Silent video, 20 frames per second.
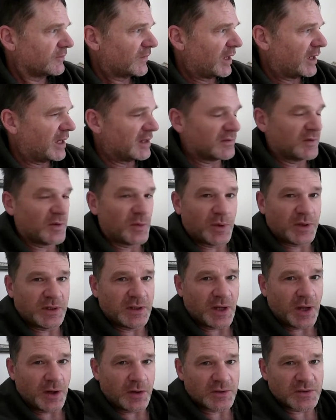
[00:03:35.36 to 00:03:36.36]
And everyone
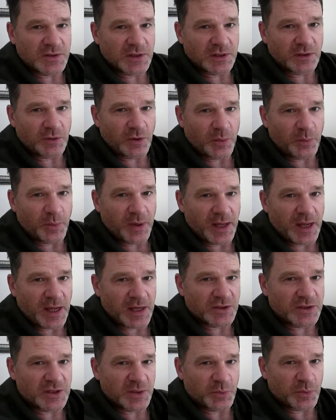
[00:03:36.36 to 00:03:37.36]
knows that
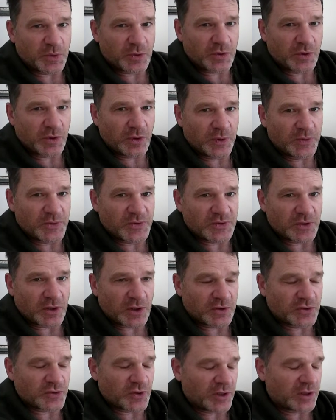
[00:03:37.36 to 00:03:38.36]
Kobayashi Maru in
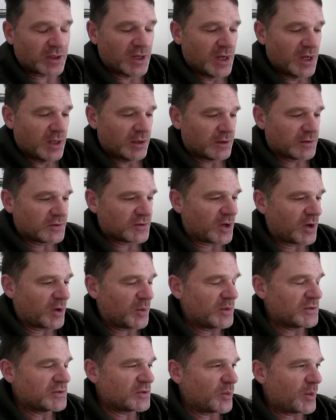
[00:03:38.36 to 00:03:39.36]
Star Trek, there's
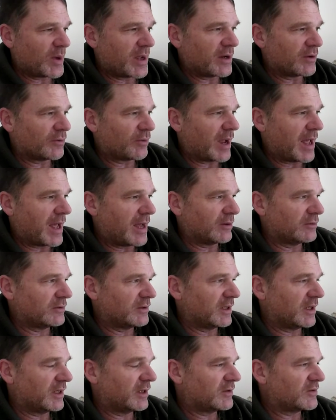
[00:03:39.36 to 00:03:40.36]
always a way
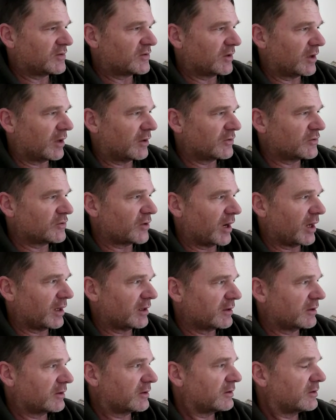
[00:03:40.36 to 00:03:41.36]
around it in Star
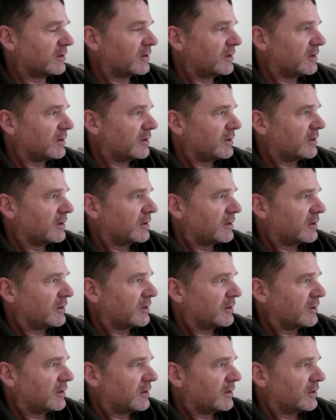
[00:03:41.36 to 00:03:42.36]
Trek.
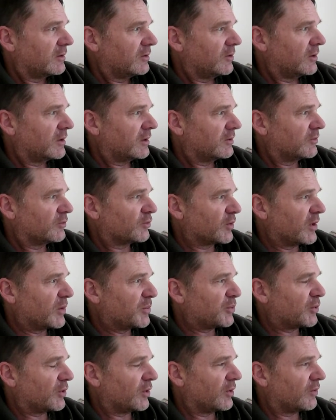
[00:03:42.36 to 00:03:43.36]
You can
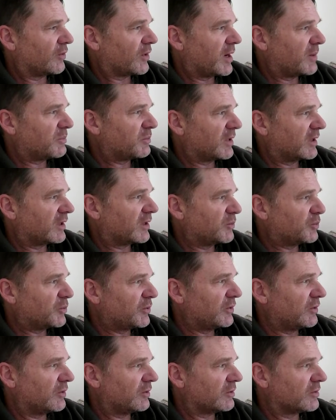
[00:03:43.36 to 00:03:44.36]
reprogram the
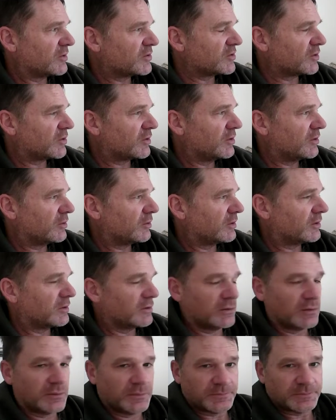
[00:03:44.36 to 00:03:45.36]
computers or you
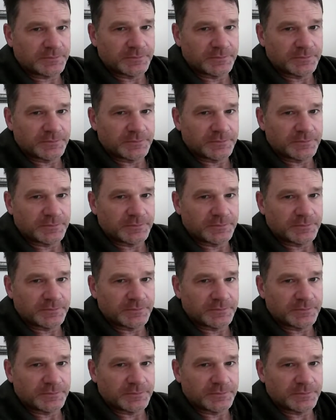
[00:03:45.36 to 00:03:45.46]
can.